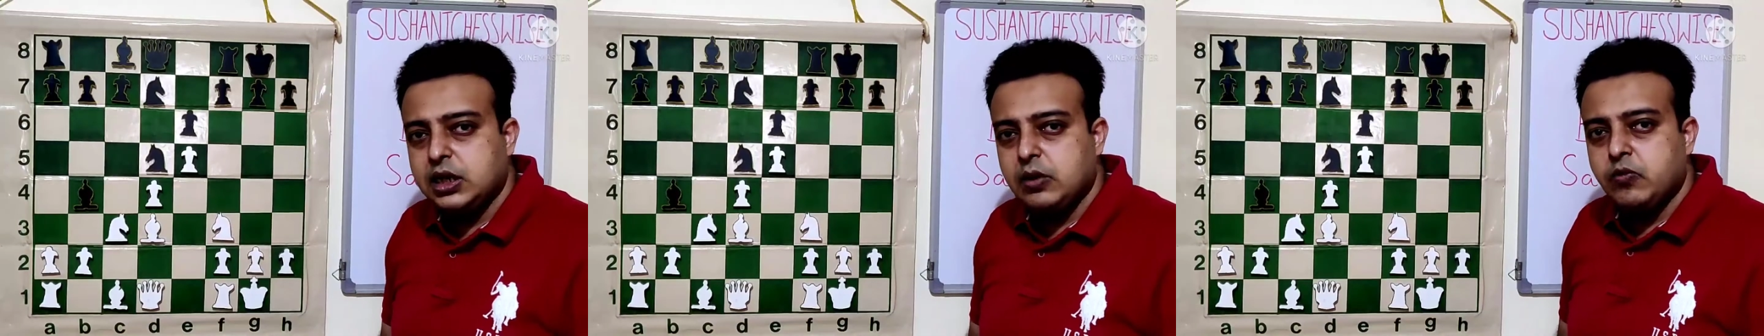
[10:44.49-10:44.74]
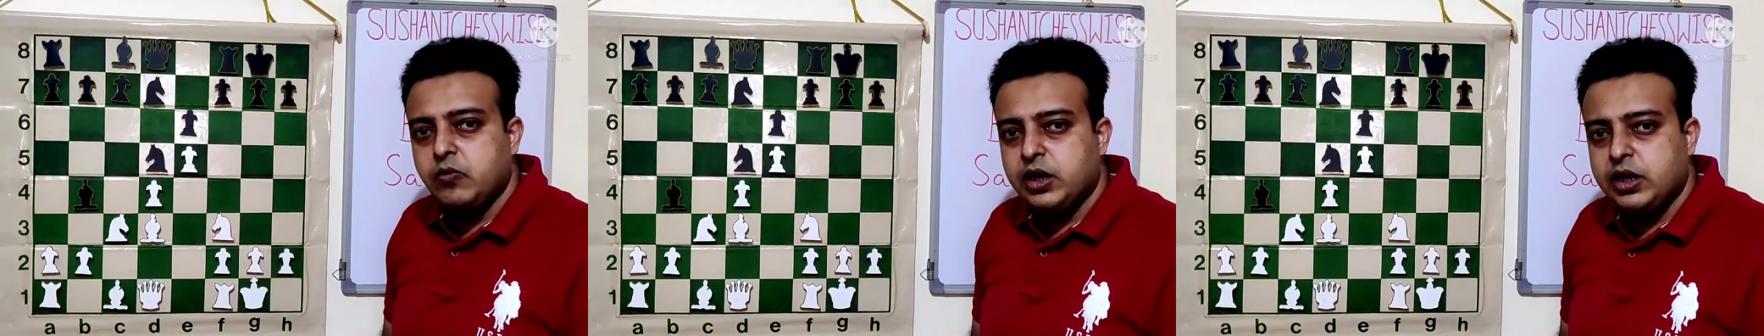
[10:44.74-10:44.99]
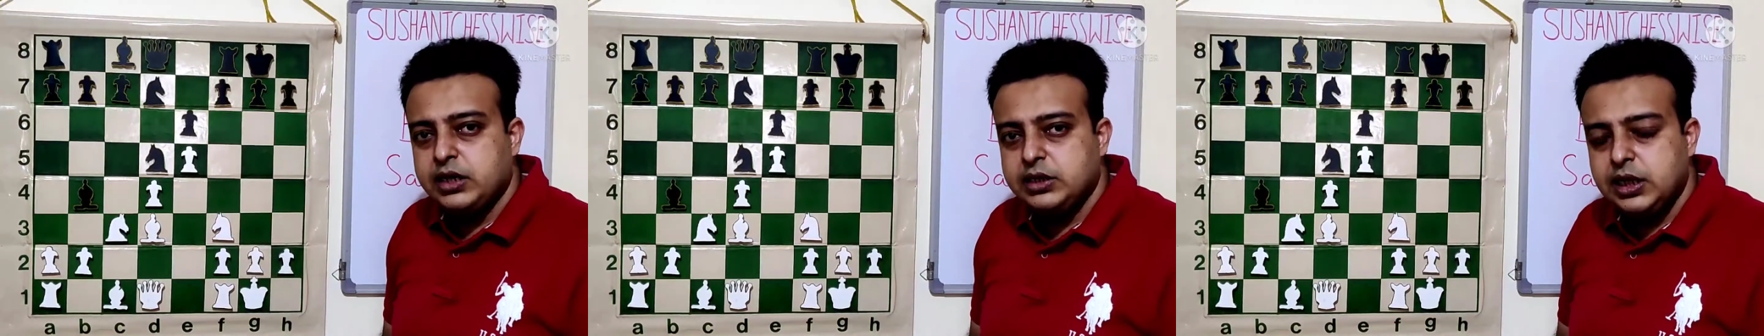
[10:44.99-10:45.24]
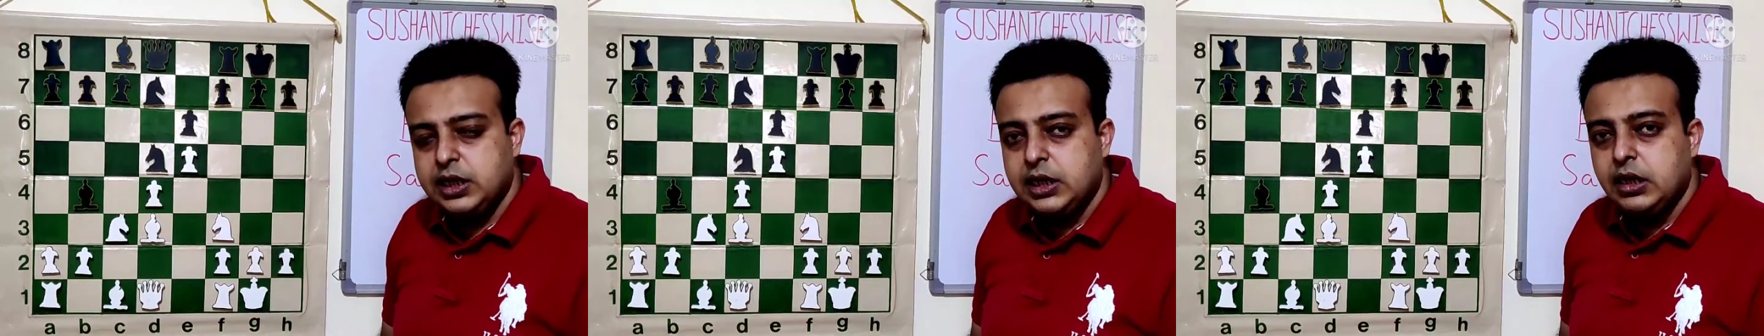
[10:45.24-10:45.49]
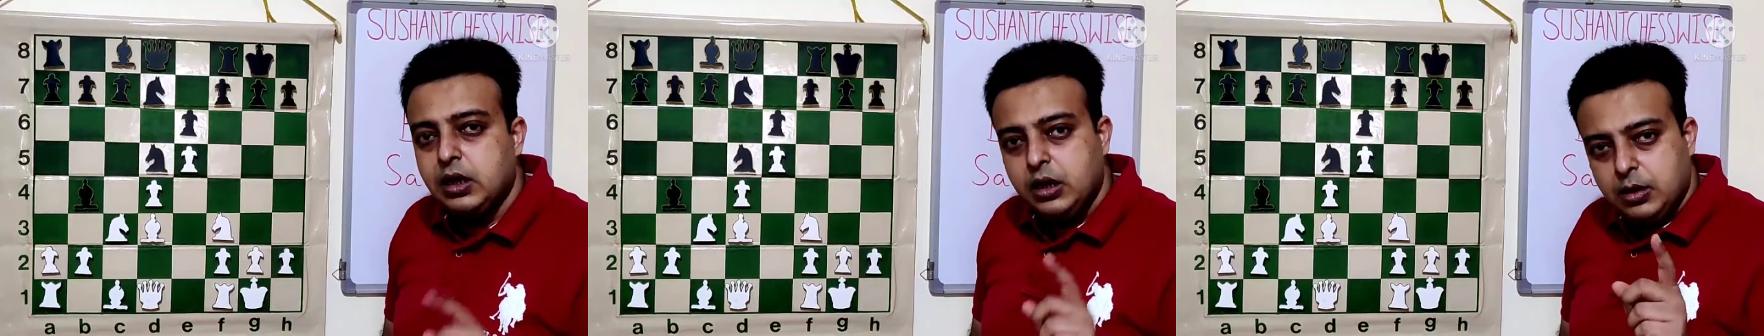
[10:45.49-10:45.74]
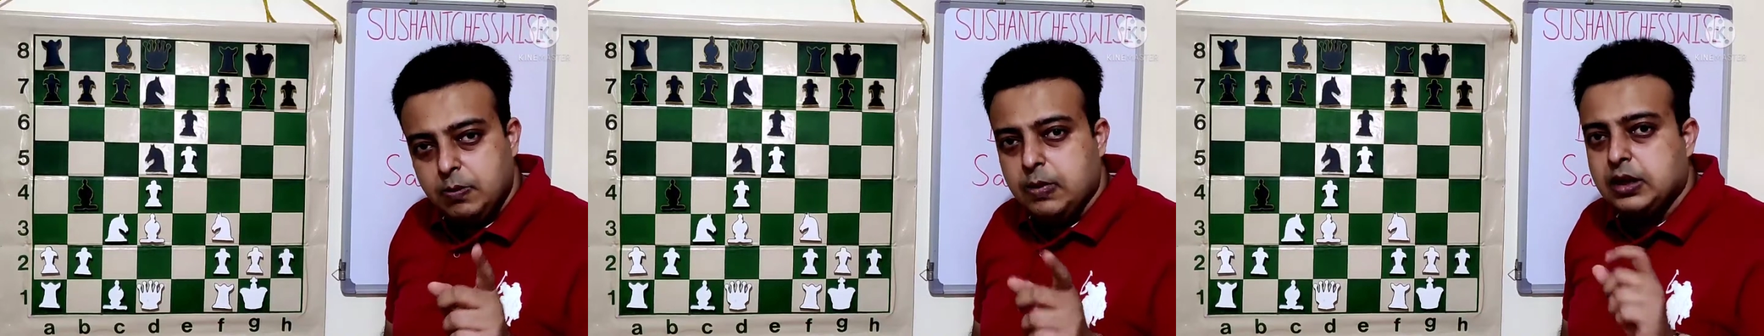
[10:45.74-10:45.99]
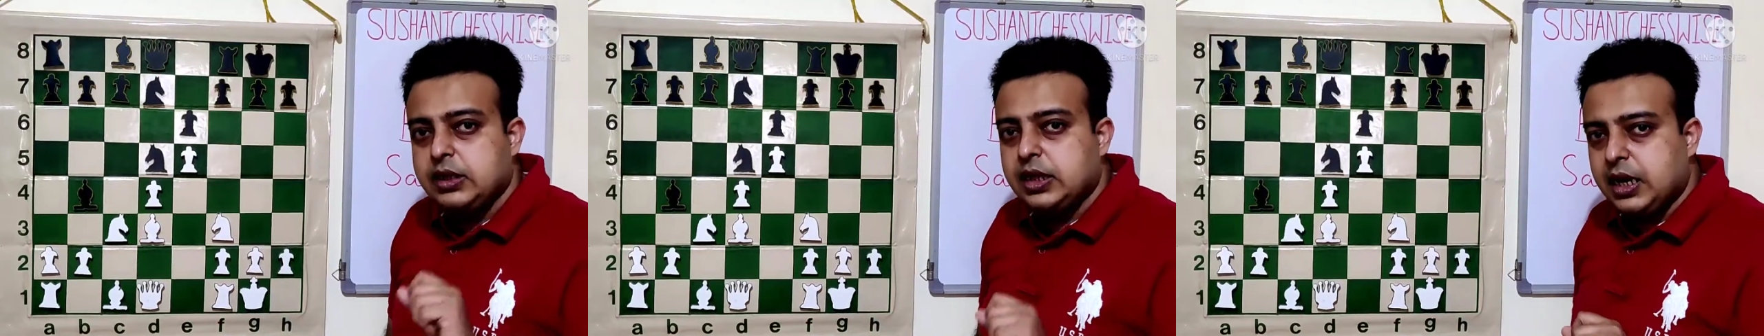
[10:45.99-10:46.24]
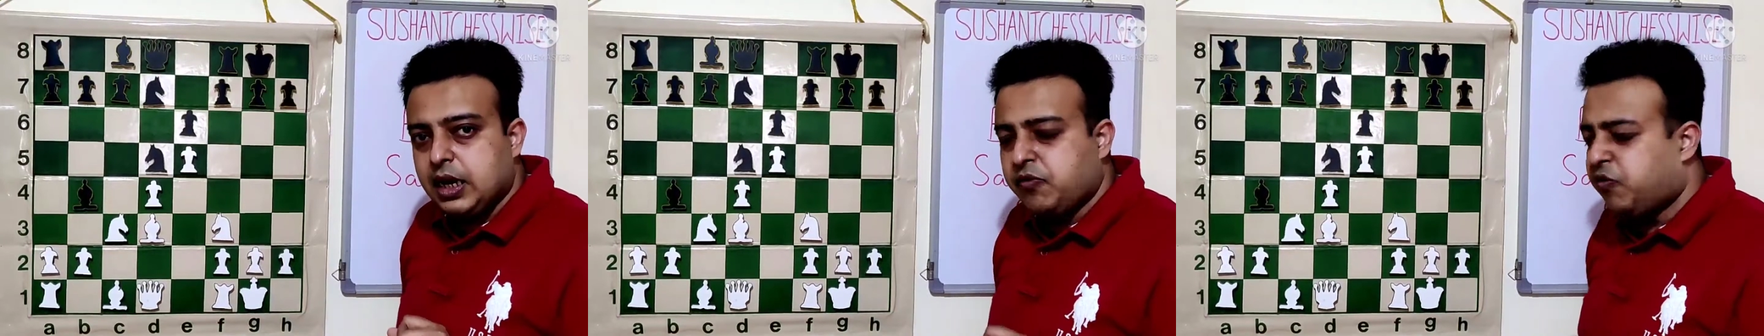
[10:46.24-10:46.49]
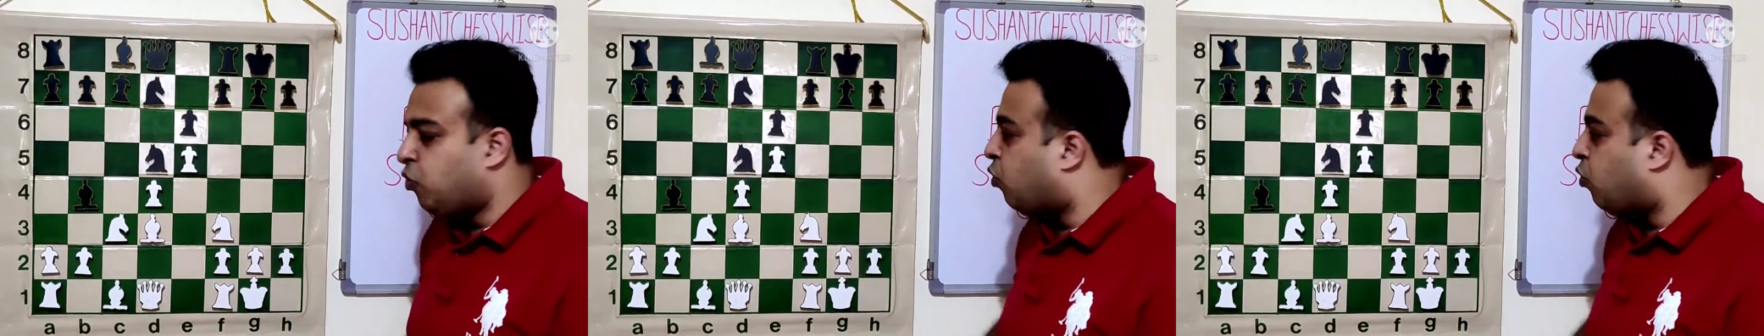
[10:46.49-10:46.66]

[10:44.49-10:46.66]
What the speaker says: game very easily, but there are few